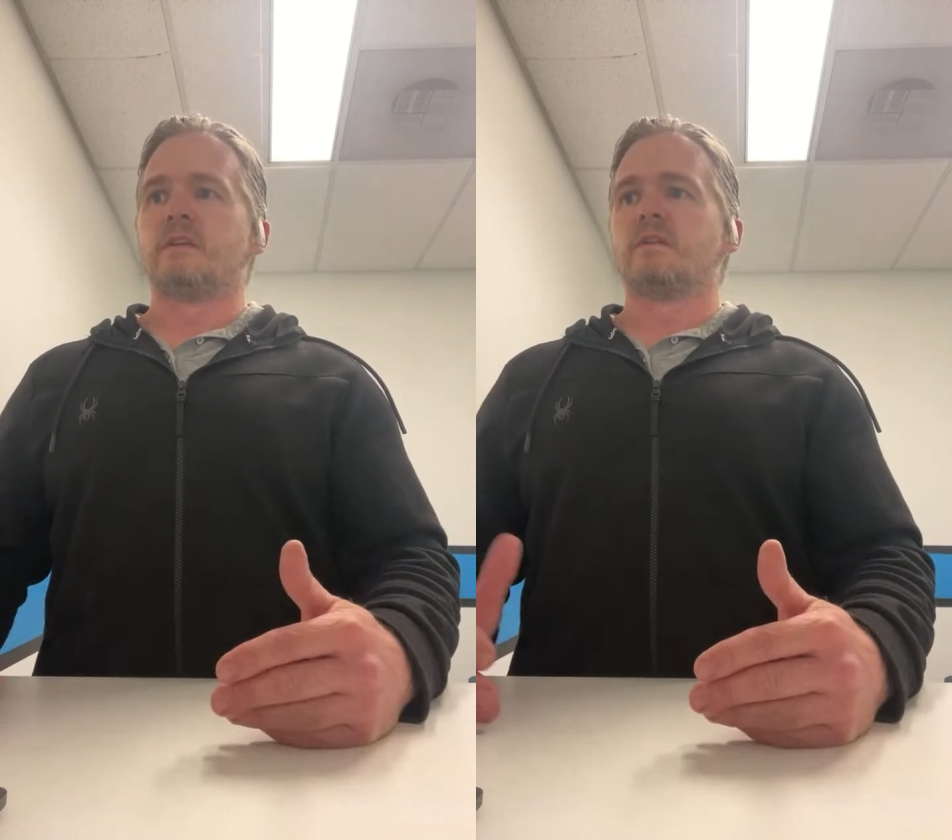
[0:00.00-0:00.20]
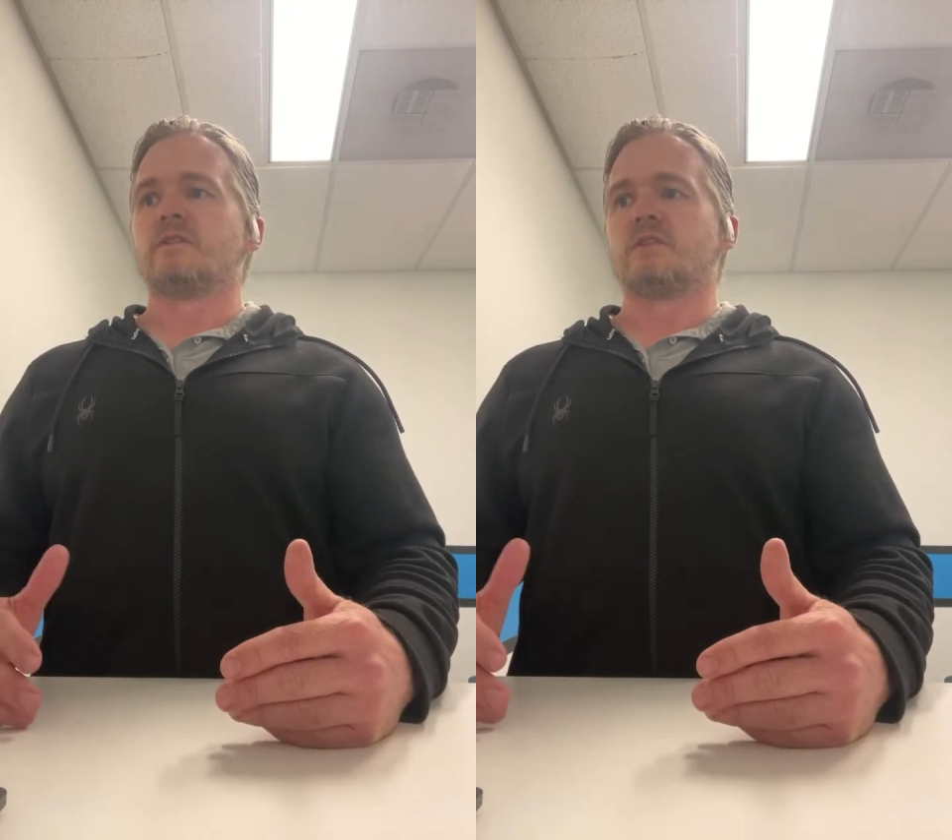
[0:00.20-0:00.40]

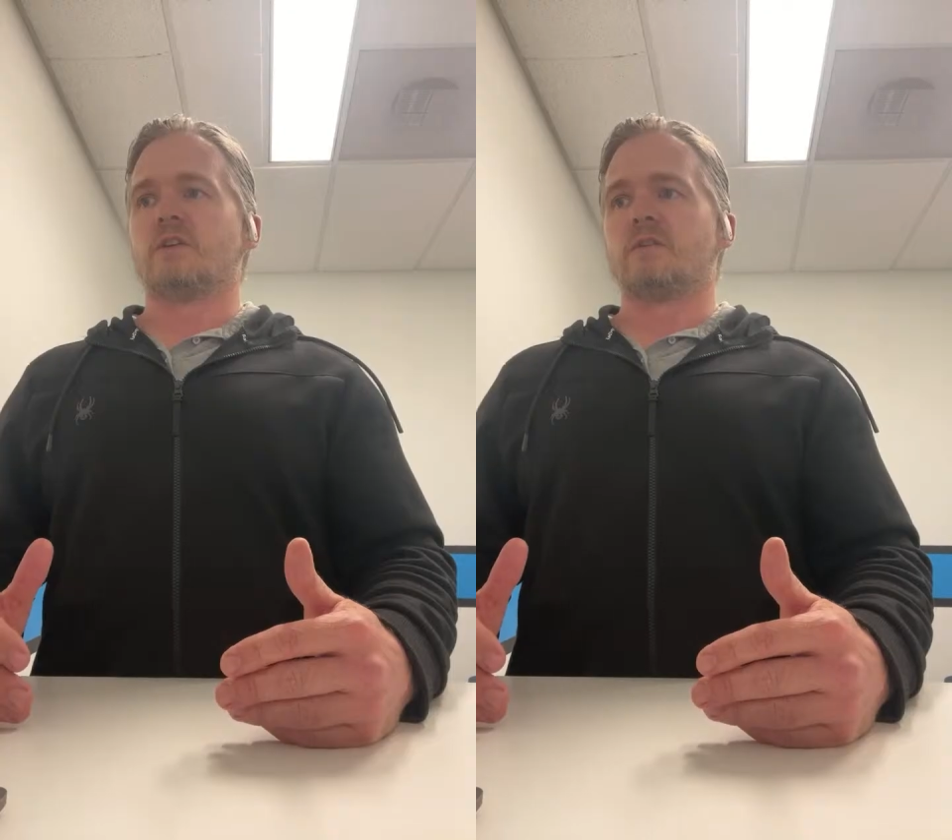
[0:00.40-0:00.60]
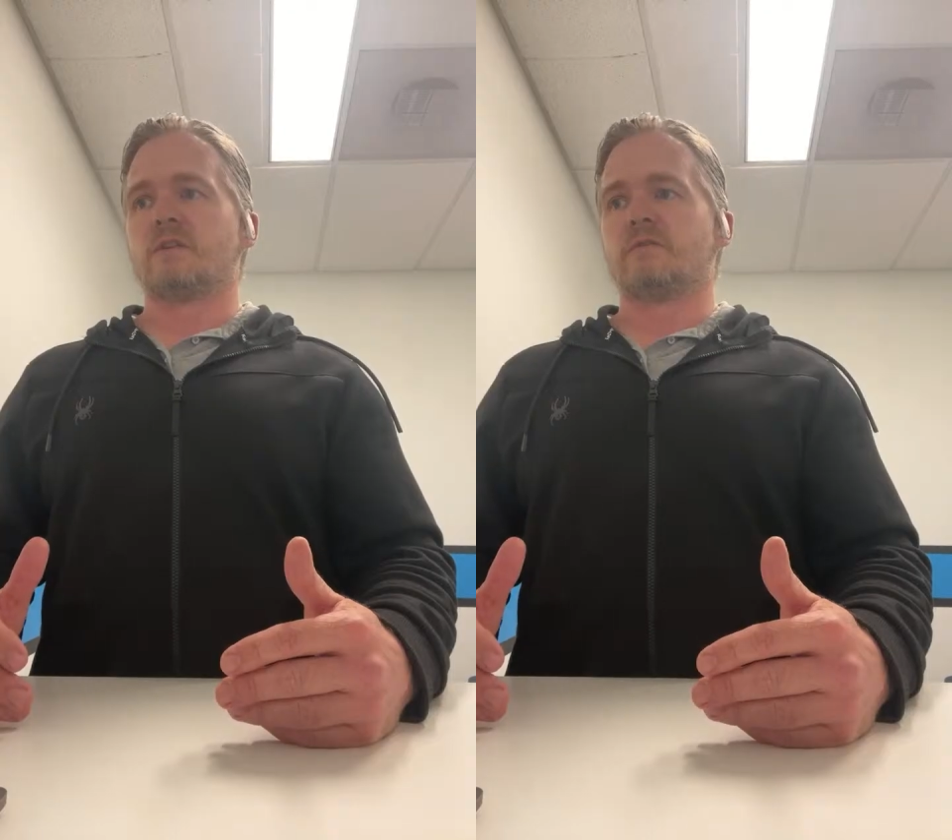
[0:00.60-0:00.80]

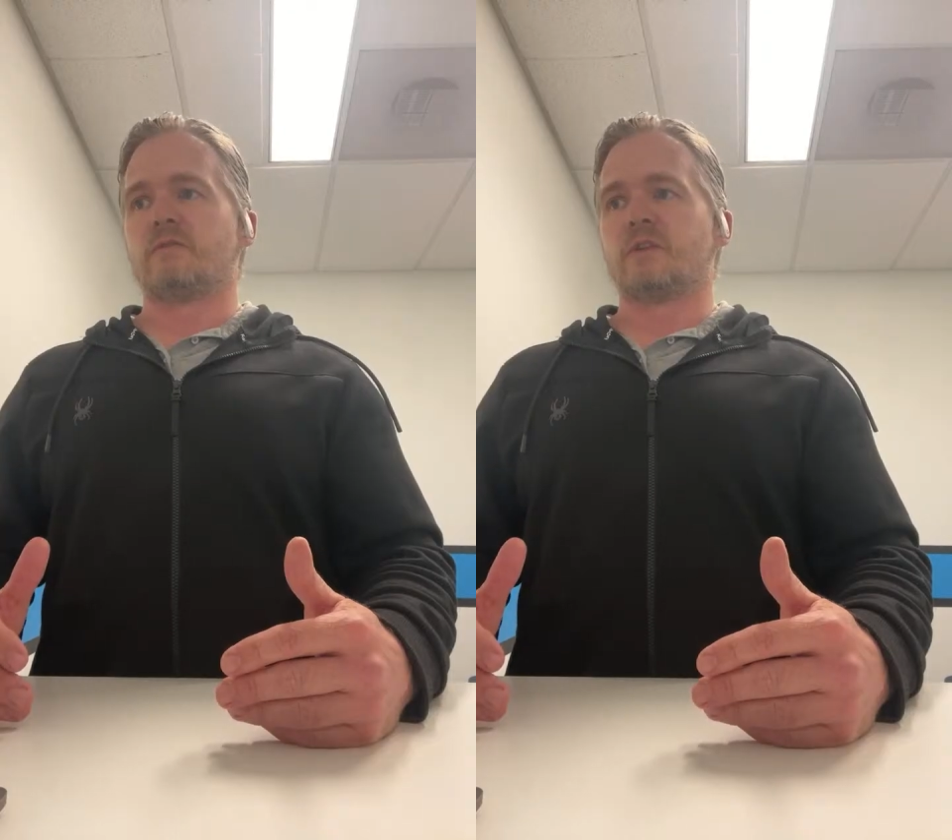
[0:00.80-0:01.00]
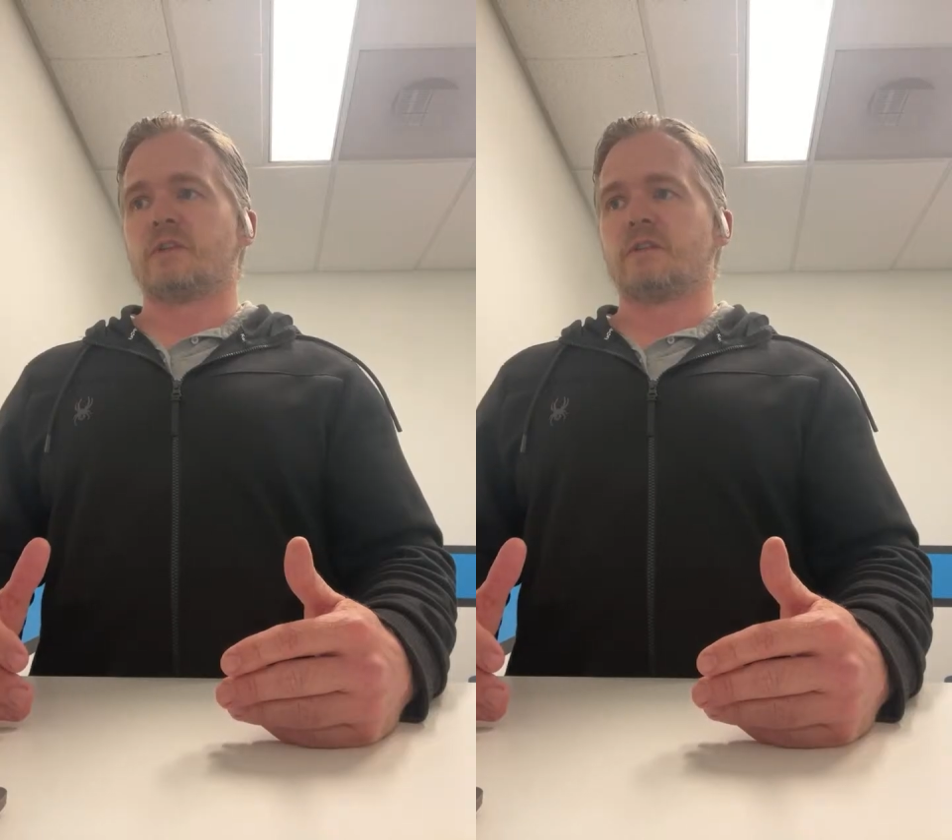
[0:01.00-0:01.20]
So if
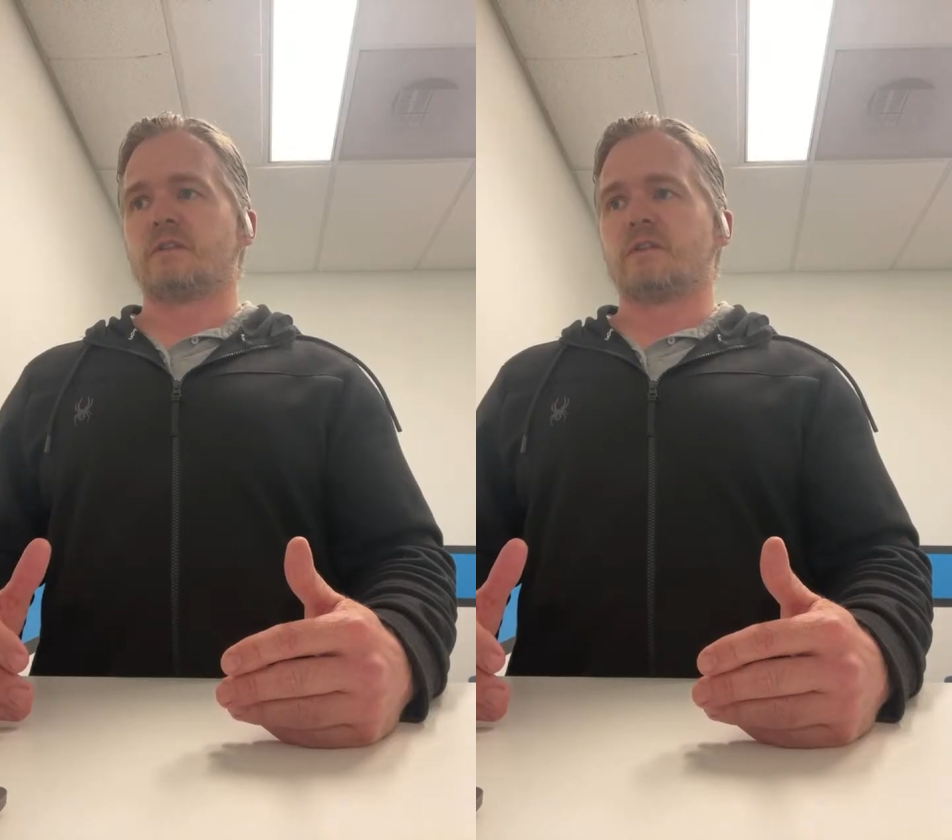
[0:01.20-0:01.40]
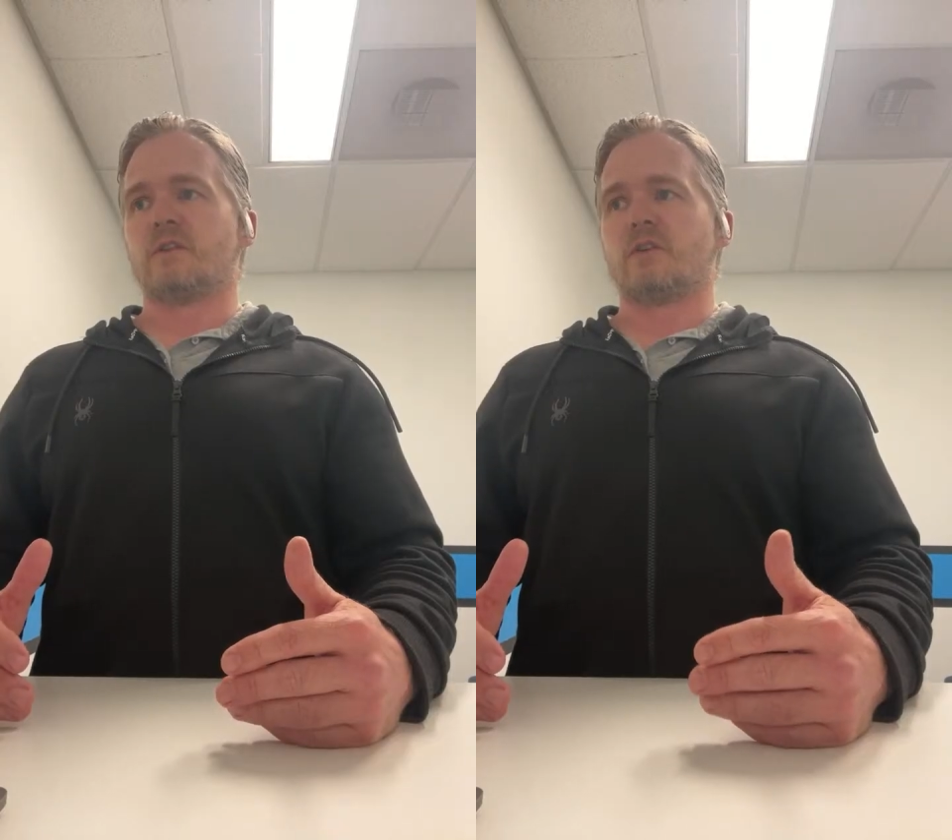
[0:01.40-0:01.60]
we
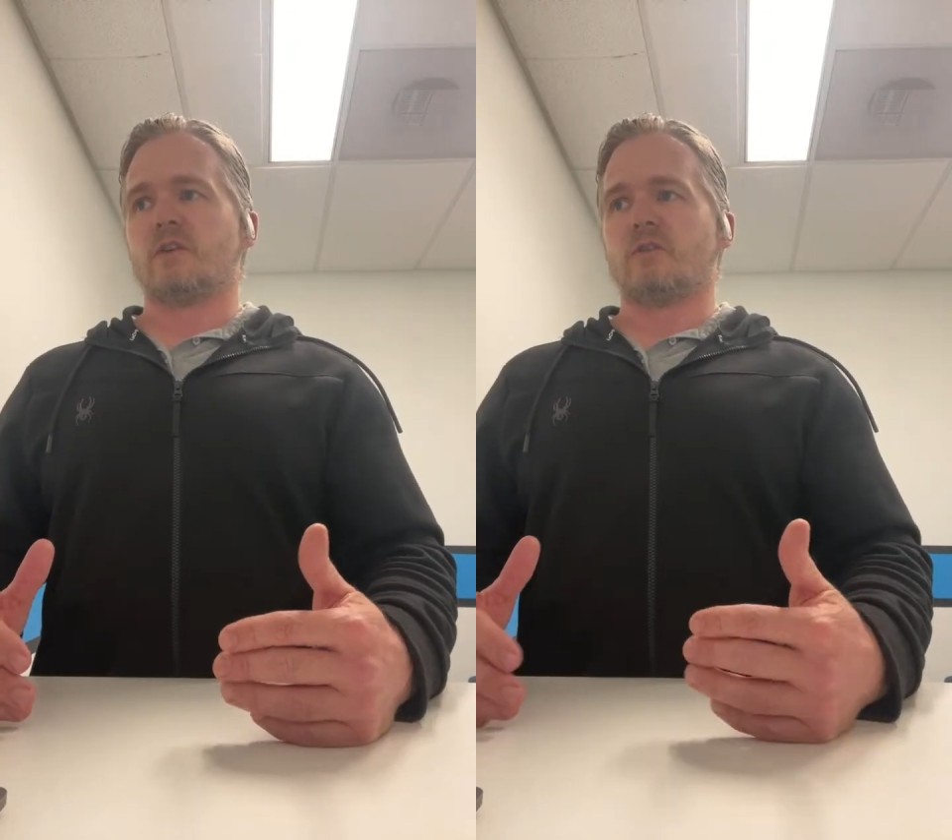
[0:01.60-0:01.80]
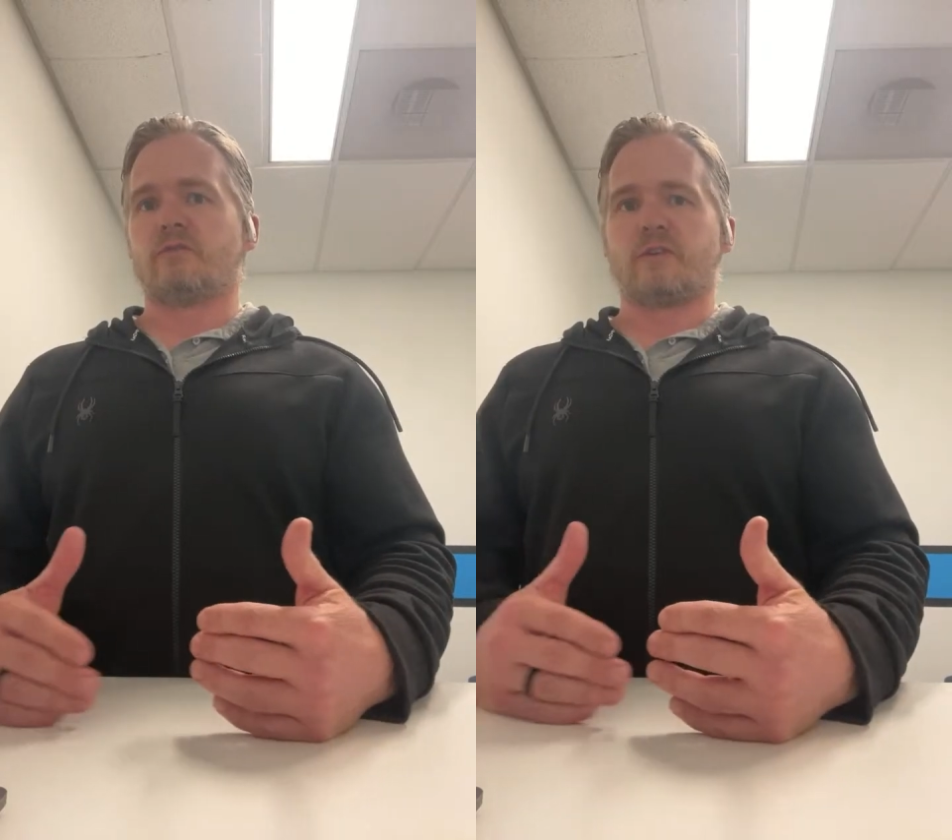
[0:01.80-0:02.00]

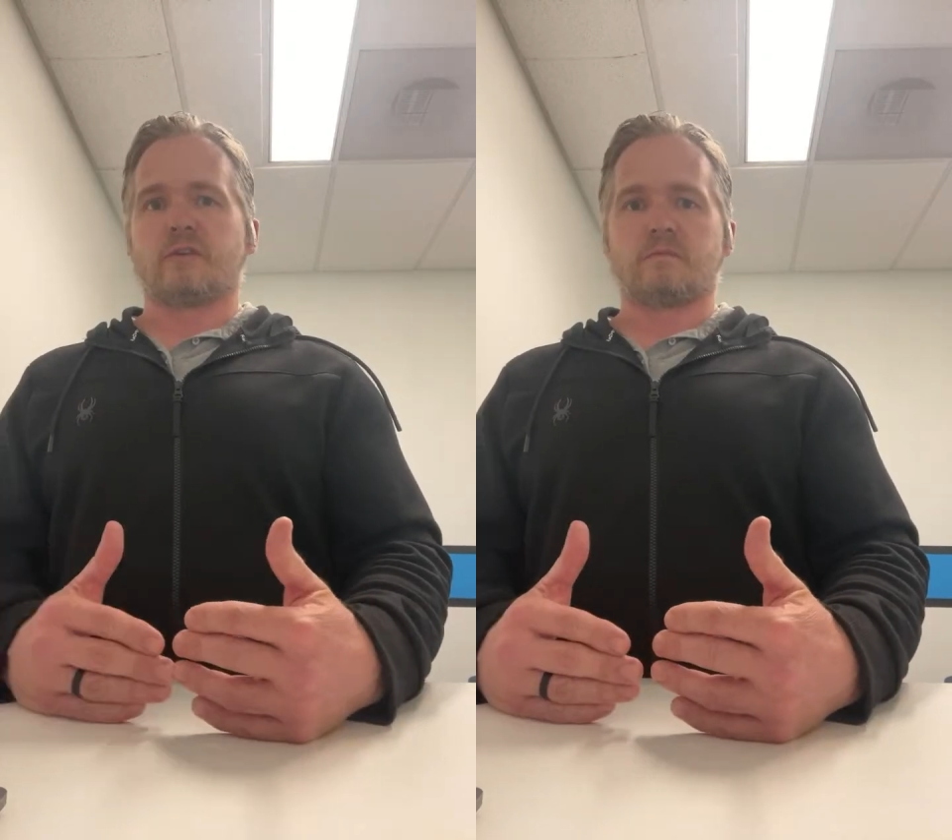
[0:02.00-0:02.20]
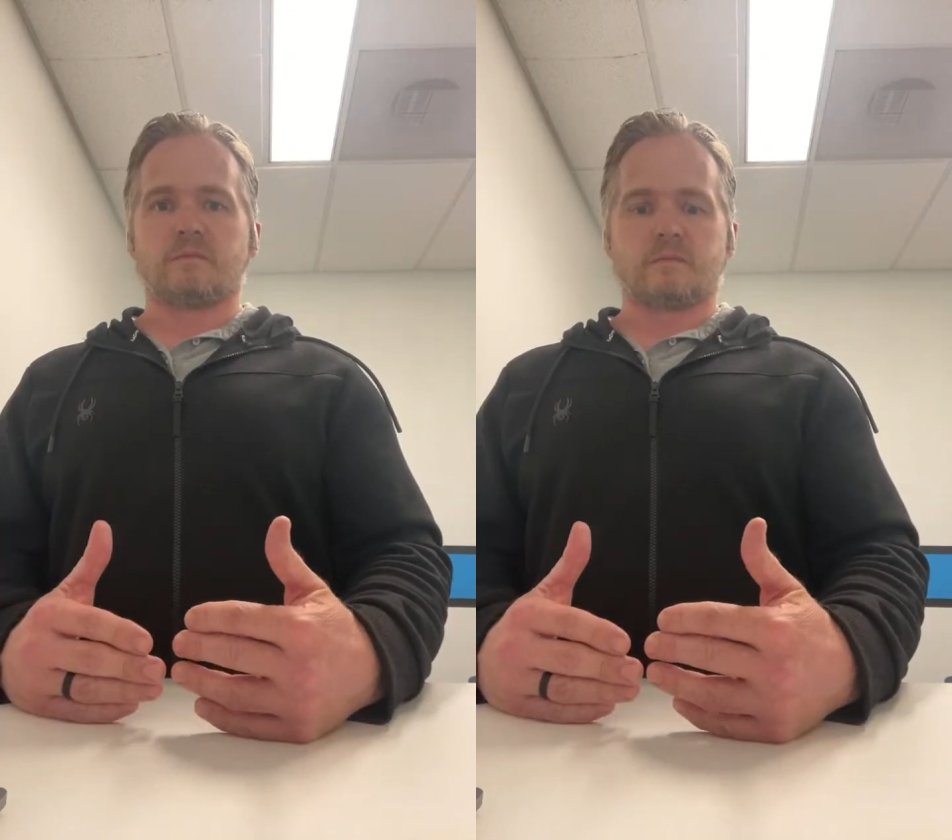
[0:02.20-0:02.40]
go
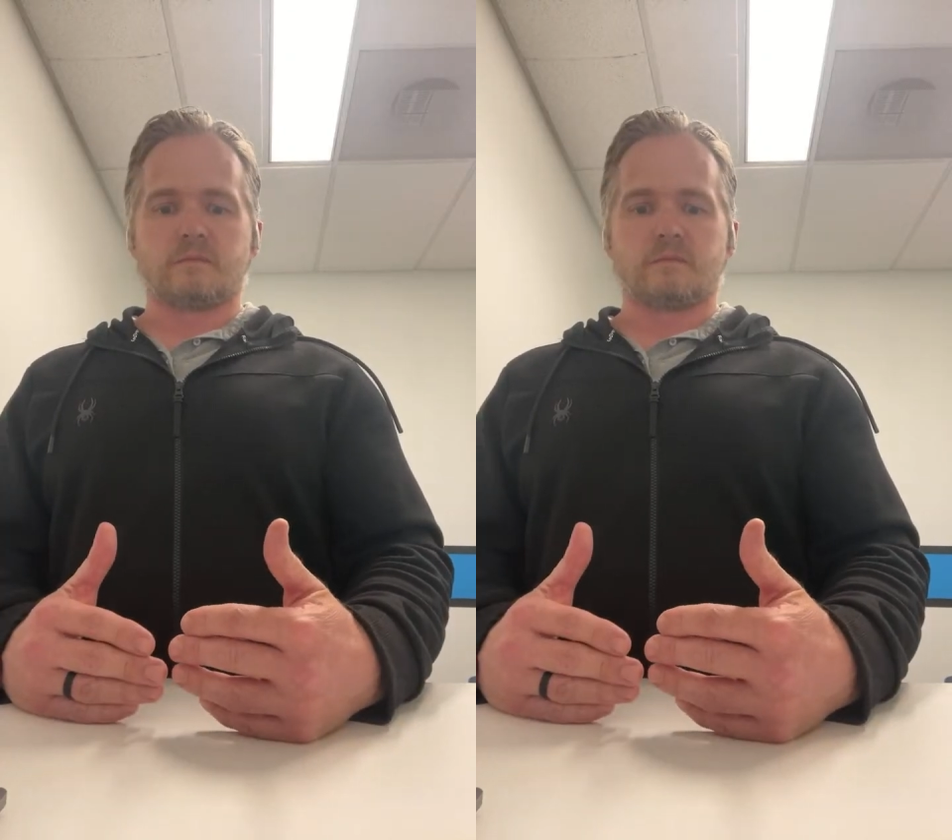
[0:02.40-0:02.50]
from